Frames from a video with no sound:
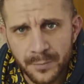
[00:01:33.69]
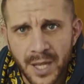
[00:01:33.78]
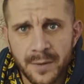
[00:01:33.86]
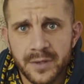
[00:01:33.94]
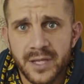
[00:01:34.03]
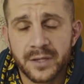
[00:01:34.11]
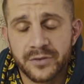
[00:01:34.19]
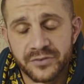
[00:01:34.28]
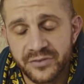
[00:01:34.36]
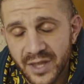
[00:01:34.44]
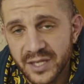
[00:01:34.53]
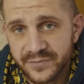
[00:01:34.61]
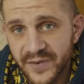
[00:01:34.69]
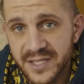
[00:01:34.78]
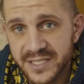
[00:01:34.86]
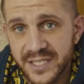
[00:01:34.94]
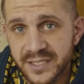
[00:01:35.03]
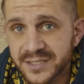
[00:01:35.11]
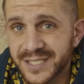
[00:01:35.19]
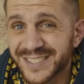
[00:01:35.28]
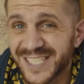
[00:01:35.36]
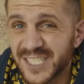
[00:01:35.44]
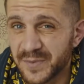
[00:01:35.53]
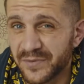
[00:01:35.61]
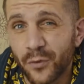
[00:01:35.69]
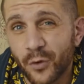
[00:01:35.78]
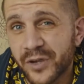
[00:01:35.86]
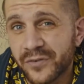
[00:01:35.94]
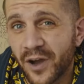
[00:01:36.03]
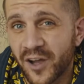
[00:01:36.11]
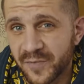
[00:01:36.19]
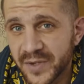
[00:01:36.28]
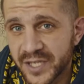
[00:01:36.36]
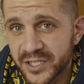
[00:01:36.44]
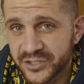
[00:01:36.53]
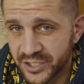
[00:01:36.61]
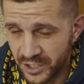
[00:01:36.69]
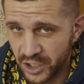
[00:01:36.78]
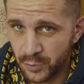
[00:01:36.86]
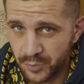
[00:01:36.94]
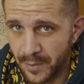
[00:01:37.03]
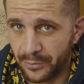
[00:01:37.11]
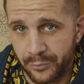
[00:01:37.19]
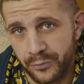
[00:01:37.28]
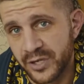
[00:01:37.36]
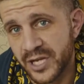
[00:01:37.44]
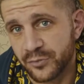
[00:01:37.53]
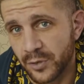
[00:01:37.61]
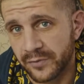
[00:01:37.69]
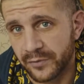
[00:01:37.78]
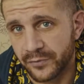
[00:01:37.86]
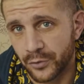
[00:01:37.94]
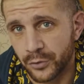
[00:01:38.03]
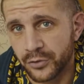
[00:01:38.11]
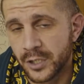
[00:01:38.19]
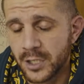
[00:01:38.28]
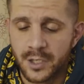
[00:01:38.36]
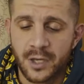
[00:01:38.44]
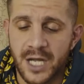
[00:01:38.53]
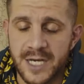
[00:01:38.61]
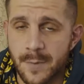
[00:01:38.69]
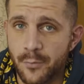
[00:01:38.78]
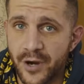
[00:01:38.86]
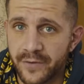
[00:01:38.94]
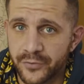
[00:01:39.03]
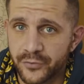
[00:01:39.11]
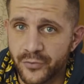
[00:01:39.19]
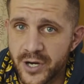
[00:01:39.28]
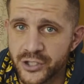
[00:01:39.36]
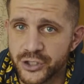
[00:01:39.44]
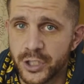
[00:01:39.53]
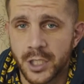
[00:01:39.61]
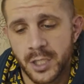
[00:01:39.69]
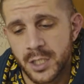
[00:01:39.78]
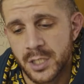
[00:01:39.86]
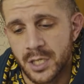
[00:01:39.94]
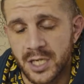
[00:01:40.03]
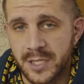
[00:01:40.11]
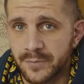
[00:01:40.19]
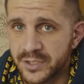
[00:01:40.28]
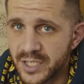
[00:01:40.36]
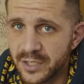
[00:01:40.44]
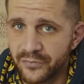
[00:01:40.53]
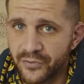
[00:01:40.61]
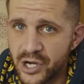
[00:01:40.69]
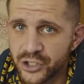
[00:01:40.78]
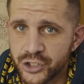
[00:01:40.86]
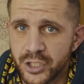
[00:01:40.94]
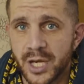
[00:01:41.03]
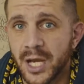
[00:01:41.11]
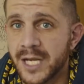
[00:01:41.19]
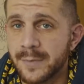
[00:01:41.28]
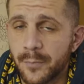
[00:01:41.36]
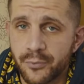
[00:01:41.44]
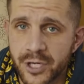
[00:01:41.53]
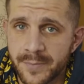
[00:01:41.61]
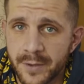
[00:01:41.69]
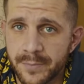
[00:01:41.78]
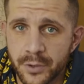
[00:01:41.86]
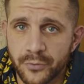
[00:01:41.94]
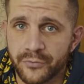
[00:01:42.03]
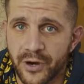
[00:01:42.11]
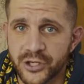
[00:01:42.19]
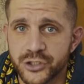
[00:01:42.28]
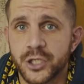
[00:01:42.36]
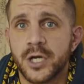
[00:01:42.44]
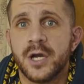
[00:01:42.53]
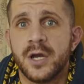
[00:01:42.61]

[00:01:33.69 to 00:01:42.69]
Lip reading: And the fact is, it takes me 45 minutes to prep 3 days worth of food. I eat my breakfast fresh, I eat my dinner fresh, I eat my pre-bed meal fresh.